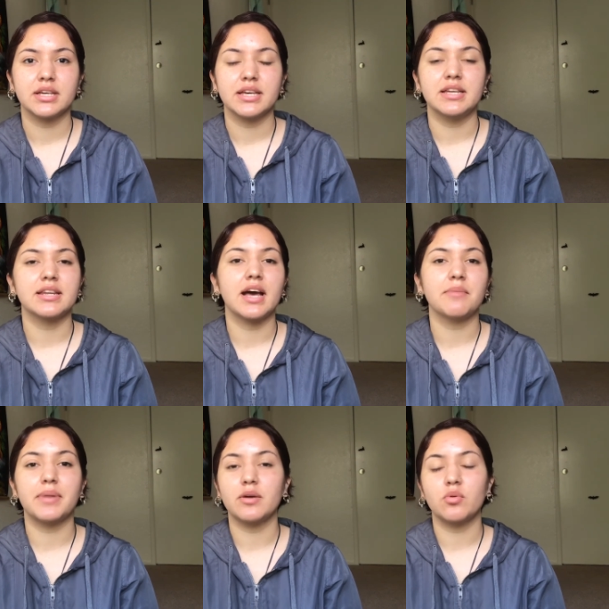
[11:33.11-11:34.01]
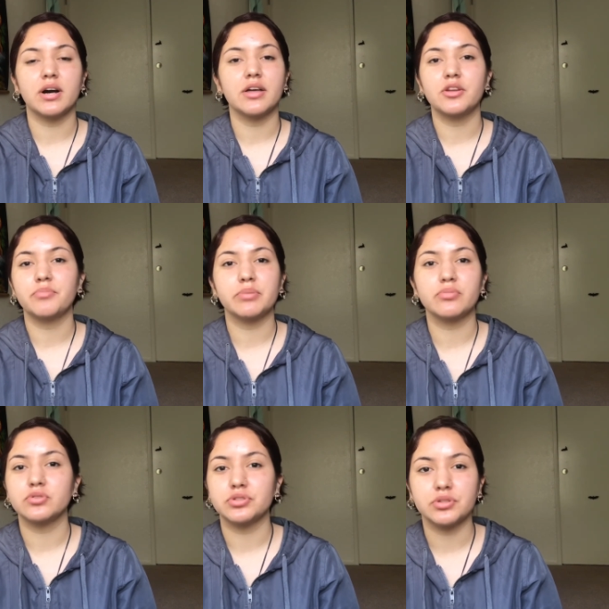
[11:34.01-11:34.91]
and not by what other
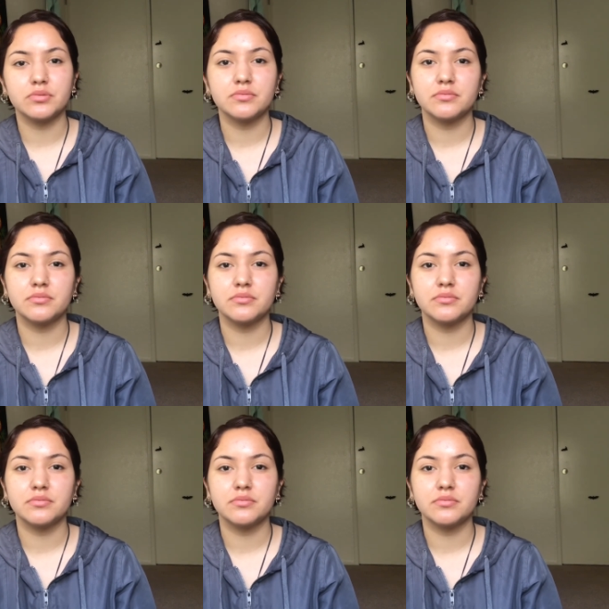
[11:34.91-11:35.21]
people do